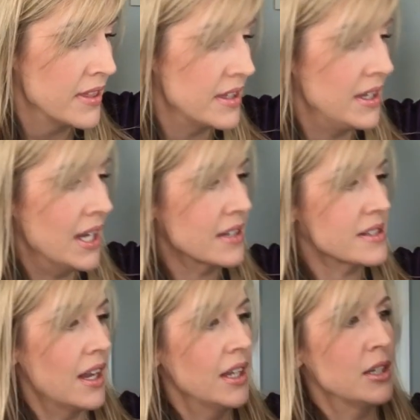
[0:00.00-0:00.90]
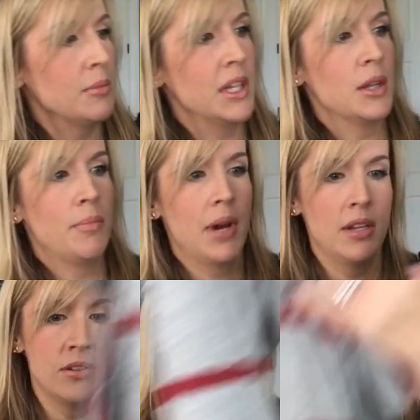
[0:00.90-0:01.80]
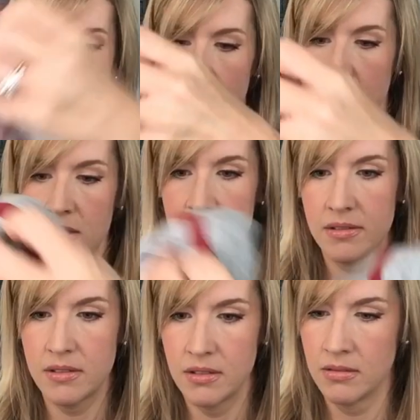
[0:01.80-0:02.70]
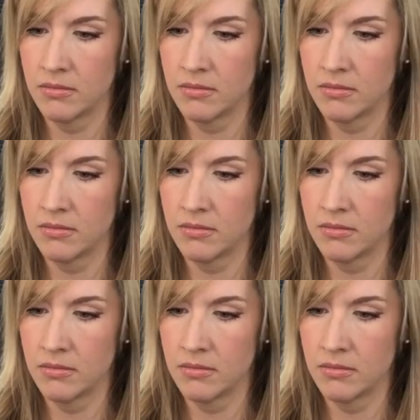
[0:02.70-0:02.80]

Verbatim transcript: The next item in the bundle is